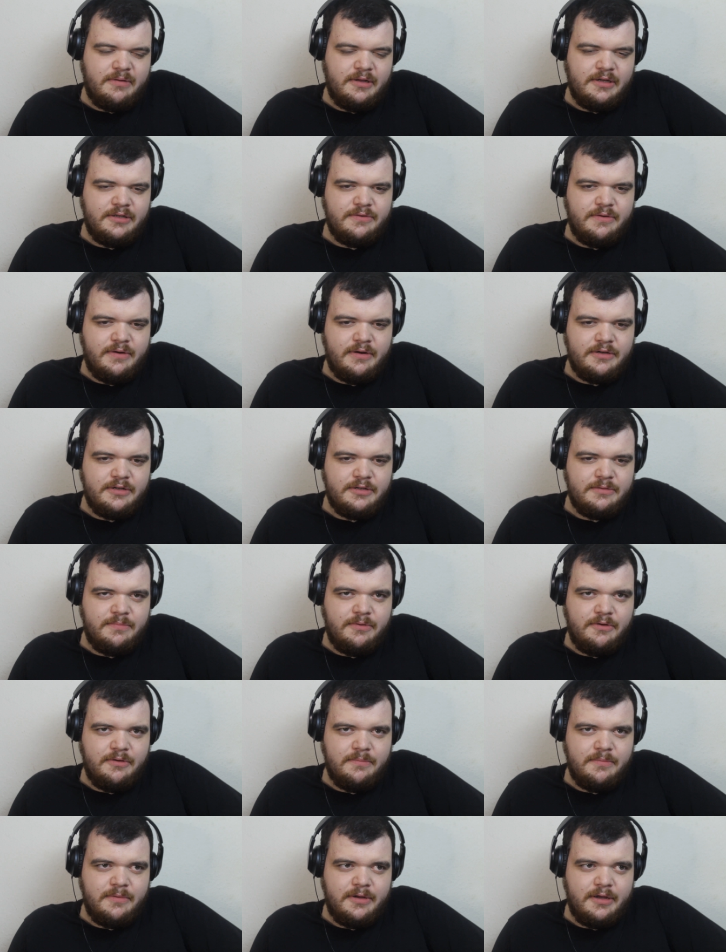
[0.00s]
place where I just
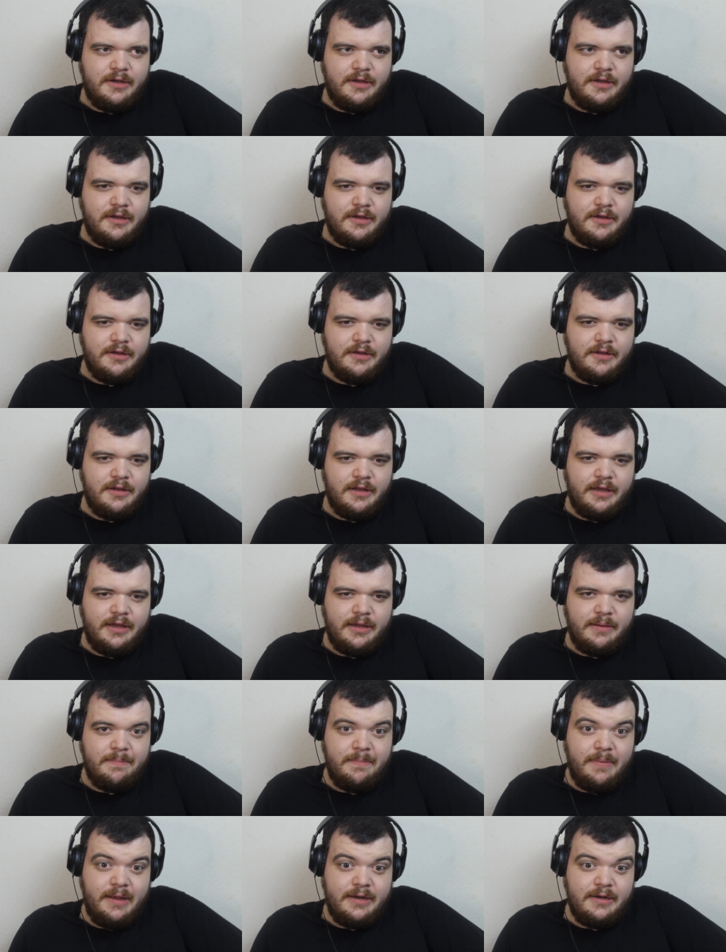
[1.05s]
put my uh, like
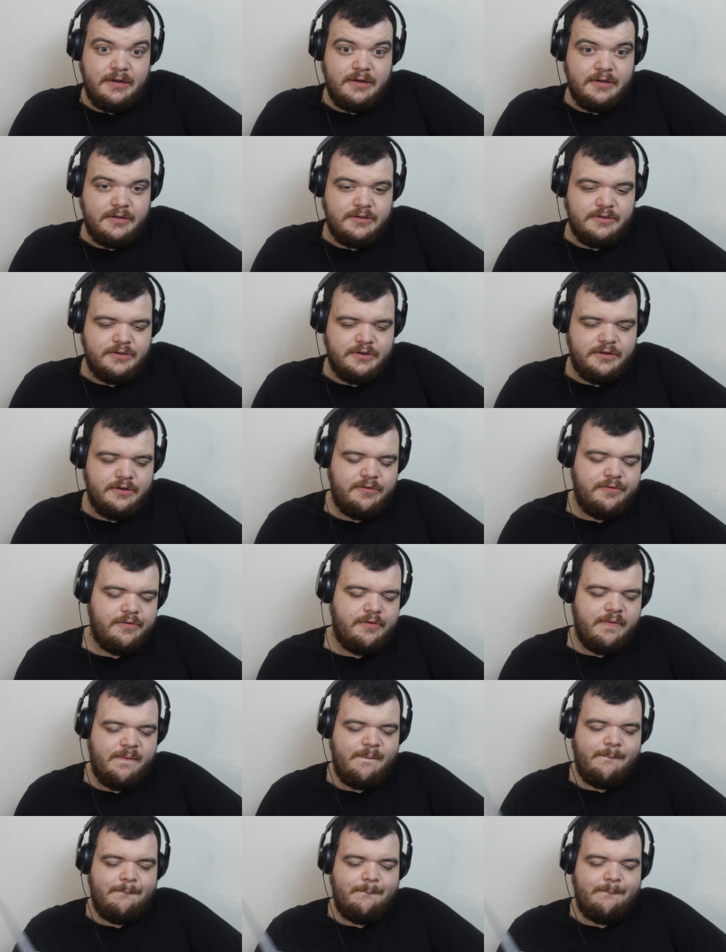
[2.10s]
bed in and stuff.